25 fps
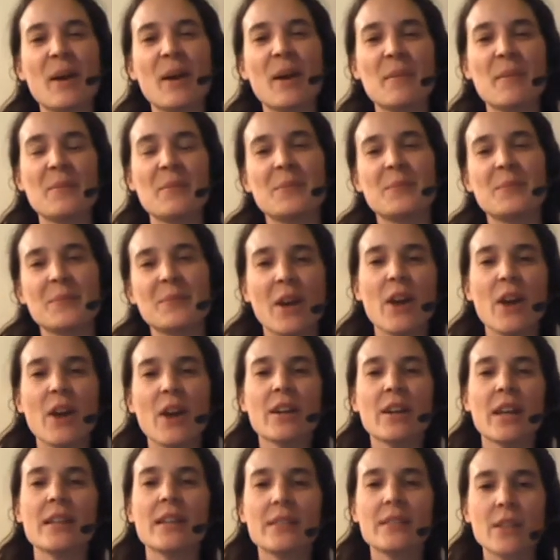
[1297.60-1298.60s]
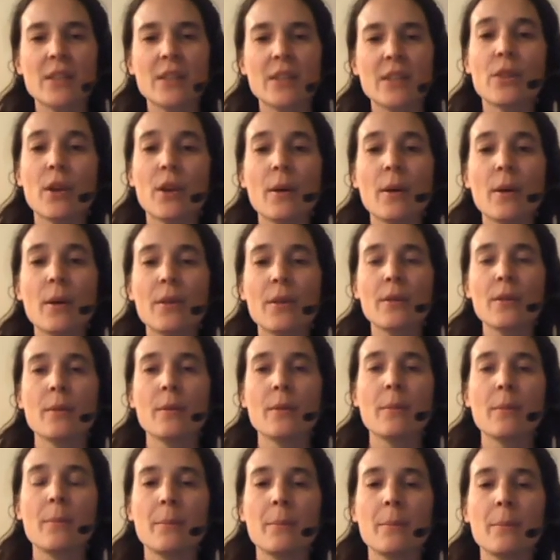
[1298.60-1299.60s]
Yeah. Okay, so
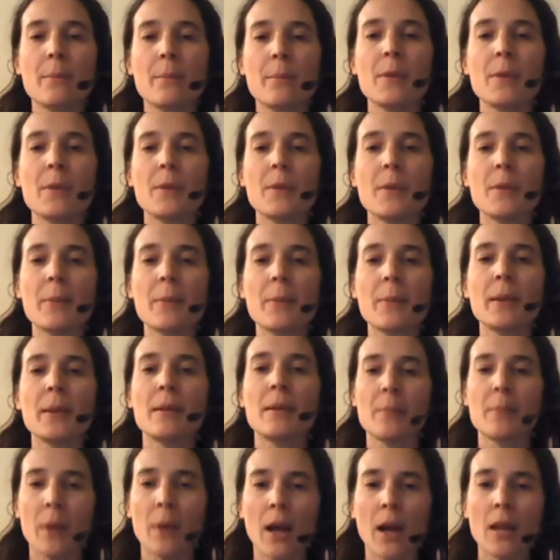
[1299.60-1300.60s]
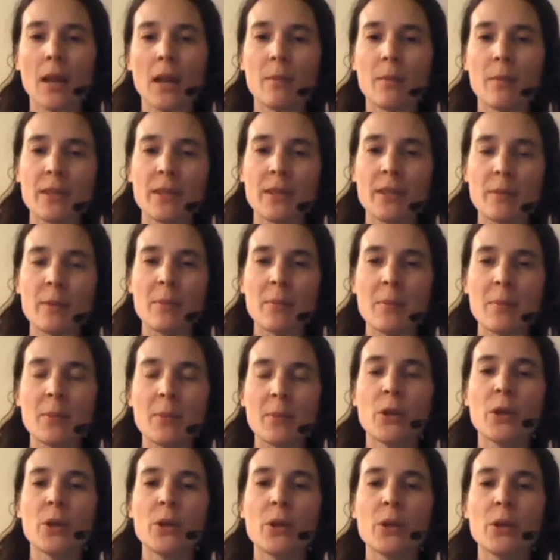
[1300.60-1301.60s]
the people in Parliament, the
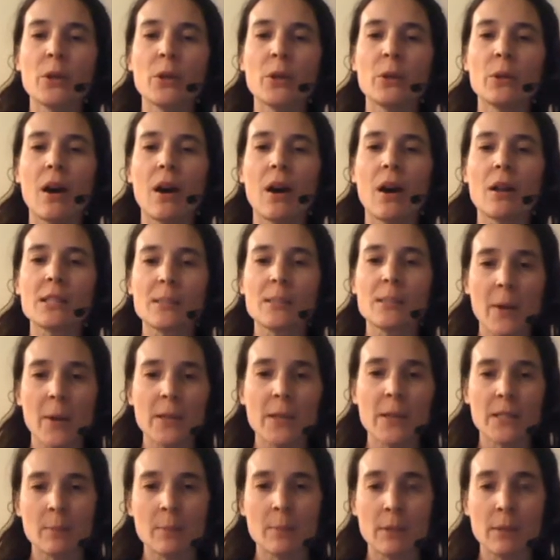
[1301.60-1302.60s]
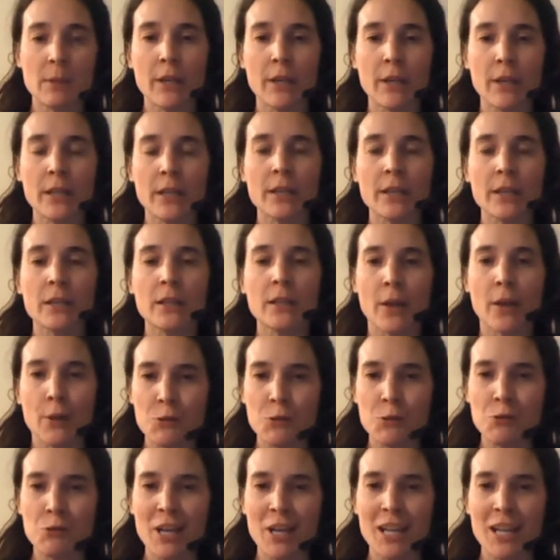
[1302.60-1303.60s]
people who are supposed to be running the
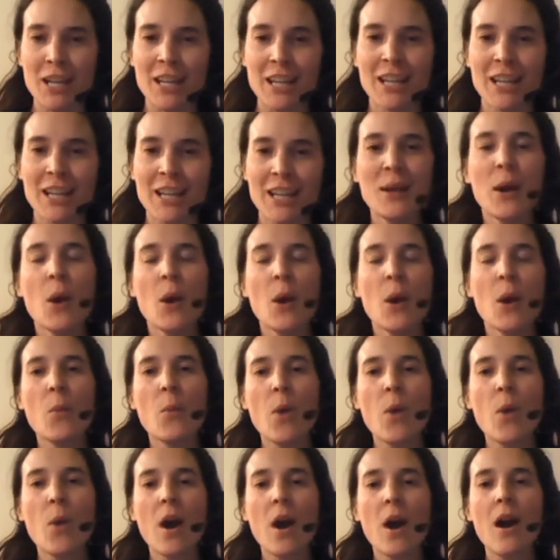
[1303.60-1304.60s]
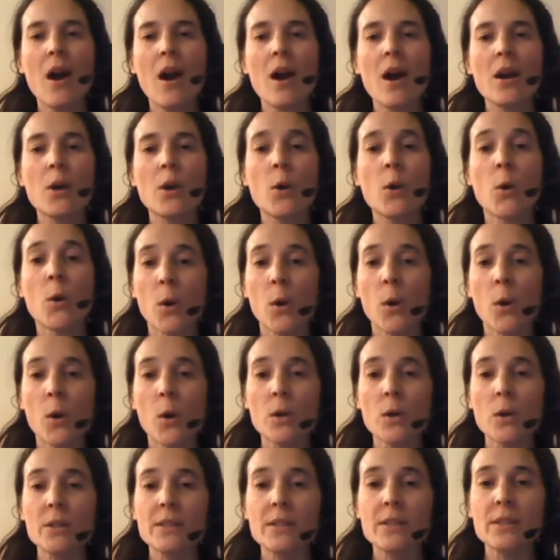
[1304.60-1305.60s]
country, were
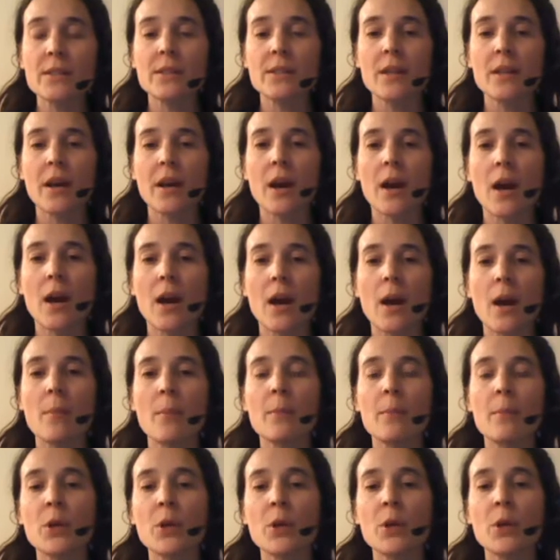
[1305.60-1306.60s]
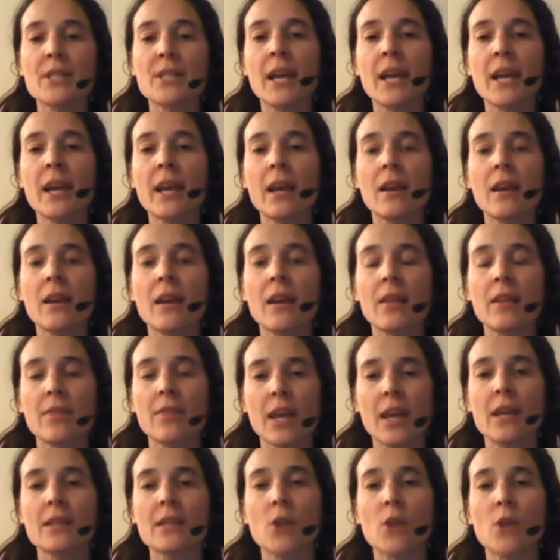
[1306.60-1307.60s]
caught putting
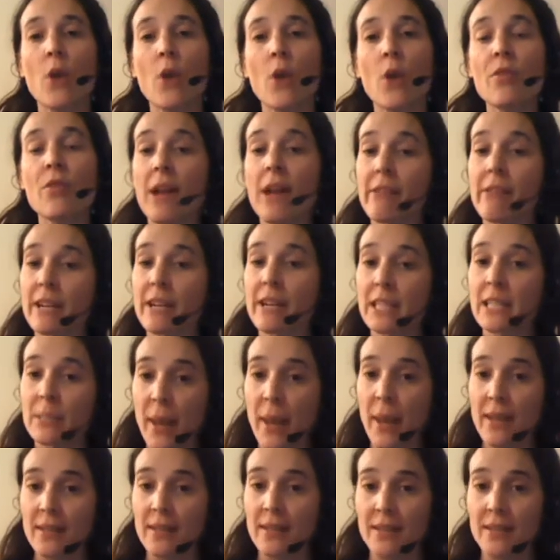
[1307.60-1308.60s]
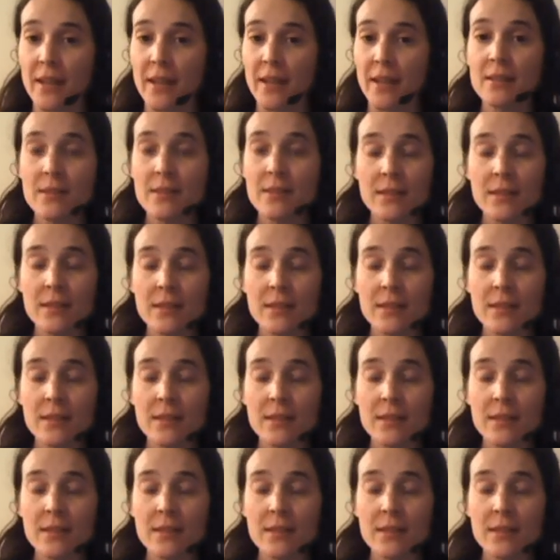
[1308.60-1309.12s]
things on their expenses.